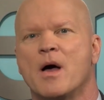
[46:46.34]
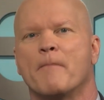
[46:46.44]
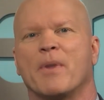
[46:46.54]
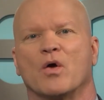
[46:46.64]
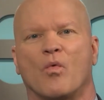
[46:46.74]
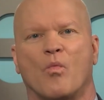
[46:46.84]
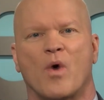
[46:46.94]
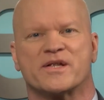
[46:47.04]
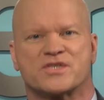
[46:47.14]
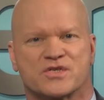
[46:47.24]
but
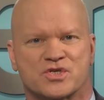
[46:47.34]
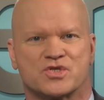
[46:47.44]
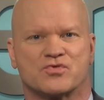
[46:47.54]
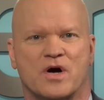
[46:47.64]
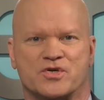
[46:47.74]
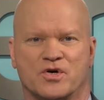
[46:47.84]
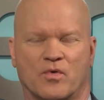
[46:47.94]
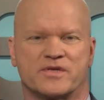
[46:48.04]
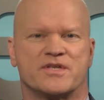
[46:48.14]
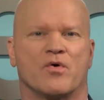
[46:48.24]
what is the structure,
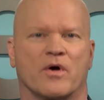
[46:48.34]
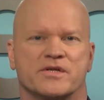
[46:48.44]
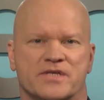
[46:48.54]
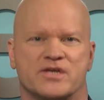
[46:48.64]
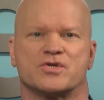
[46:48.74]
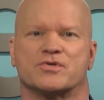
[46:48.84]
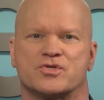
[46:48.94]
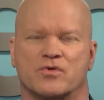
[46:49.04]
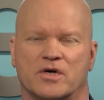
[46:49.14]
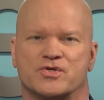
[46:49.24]
what is the organizational
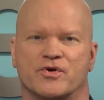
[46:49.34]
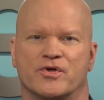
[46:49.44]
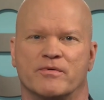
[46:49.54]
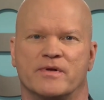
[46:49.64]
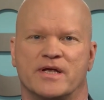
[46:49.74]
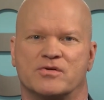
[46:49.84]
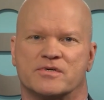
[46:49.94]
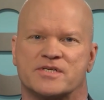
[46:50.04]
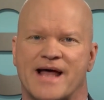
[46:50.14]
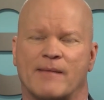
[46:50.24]
structure you need to
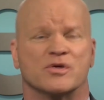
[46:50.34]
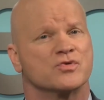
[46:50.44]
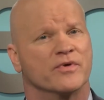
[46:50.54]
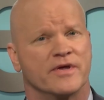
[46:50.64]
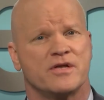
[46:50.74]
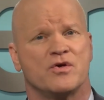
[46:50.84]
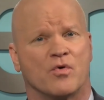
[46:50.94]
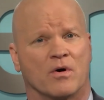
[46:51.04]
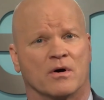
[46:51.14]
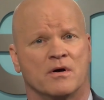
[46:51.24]
establish within
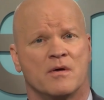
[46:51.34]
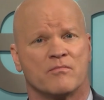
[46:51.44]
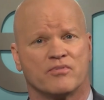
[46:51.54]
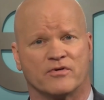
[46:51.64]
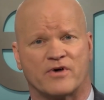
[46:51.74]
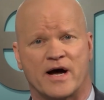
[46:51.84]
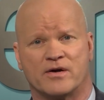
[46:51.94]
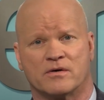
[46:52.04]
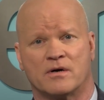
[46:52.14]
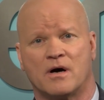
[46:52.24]
your
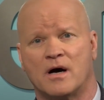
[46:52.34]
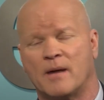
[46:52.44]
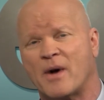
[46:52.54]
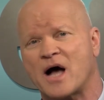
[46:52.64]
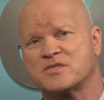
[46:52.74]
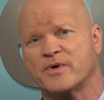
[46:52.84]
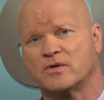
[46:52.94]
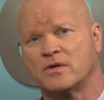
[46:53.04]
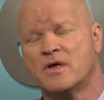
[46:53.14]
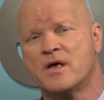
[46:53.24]
provider
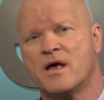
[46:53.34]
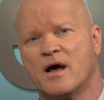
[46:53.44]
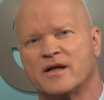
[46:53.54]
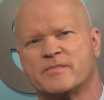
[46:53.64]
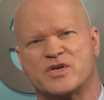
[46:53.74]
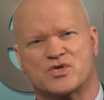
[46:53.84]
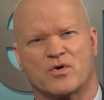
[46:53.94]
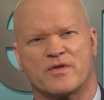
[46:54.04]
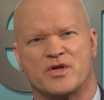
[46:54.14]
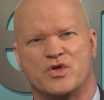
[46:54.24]
hospital to be
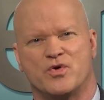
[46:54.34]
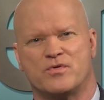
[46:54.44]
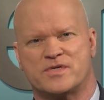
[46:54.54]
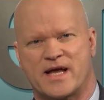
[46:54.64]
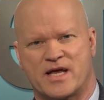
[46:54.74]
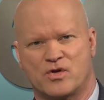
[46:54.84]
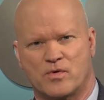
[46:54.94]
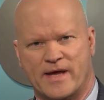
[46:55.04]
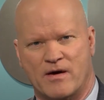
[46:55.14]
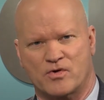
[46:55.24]
sure that you take into
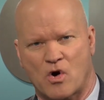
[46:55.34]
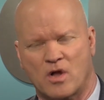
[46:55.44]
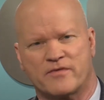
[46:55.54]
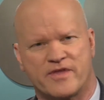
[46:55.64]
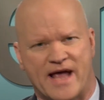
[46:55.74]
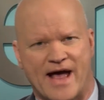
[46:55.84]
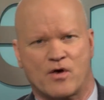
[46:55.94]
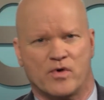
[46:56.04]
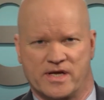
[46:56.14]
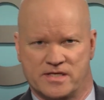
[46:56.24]
account all of the
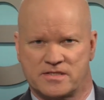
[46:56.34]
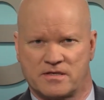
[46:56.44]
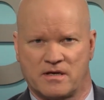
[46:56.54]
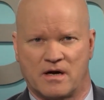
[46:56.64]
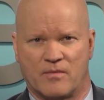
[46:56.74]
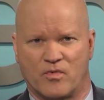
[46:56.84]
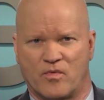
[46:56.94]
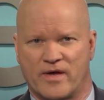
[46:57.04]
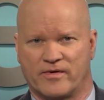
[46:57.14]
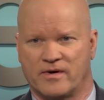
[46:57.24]
equities,
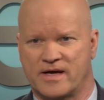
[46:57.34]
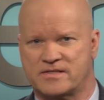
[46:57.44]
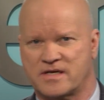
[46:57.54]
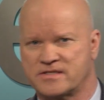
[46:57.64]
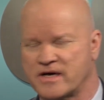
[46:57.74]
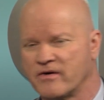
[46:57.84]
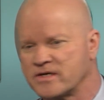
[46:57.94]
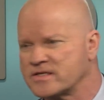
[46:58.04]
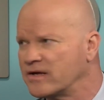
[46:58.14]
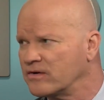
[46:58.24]
whether, as
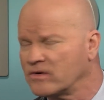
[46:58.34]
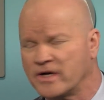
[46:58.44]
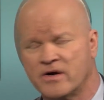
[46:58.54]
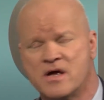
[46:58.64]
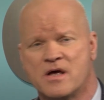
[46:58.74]
Erick said earlier,